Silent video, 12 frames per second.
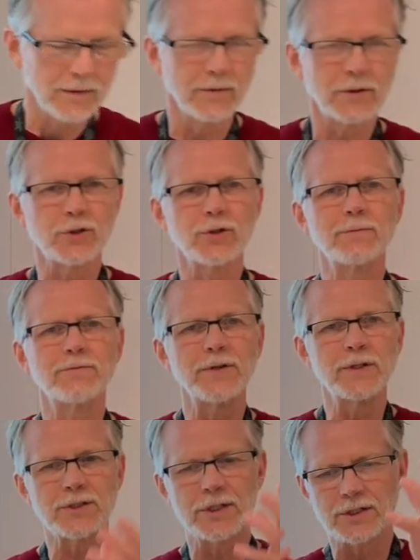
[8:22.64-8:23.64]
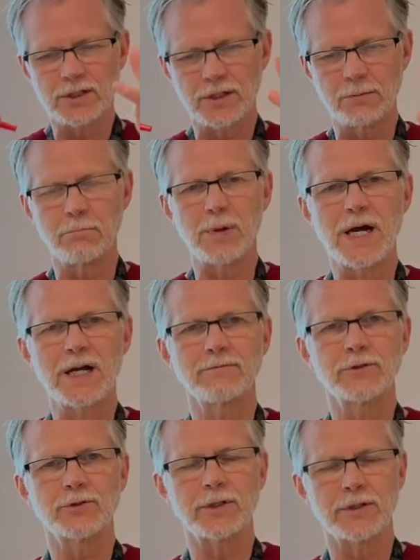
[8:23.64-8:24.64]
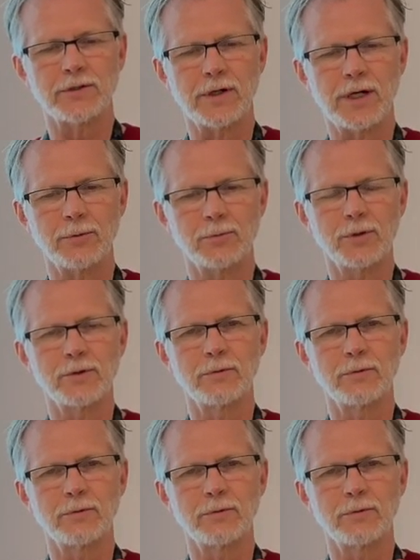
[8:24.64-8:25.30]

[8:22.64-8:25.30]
The term fetus has a combined ventricular output.